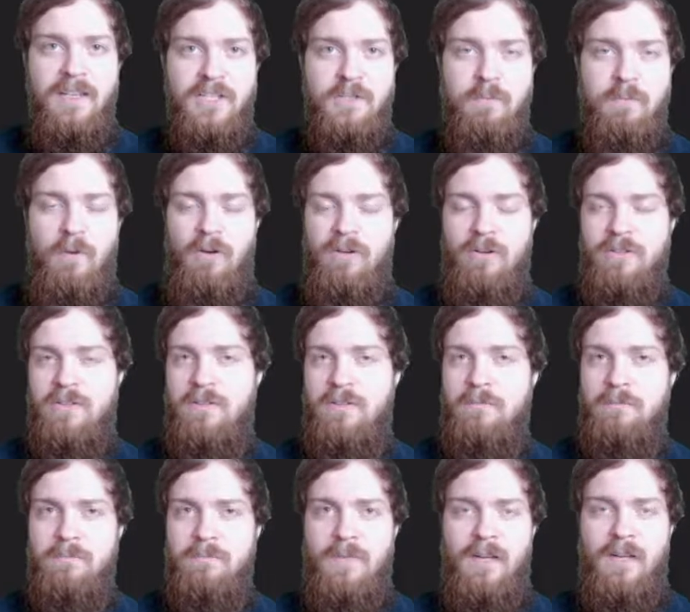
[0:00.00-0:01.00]
Sparks
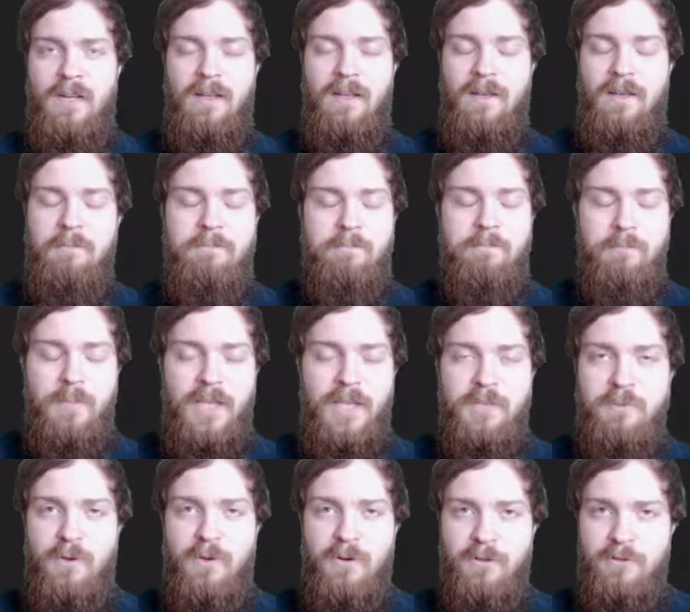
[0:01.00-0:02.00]

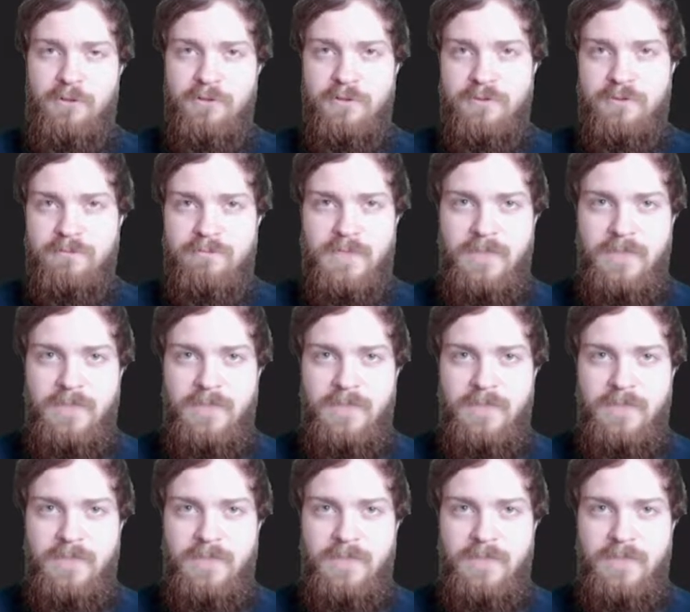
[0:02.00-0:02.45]
planeswalkers.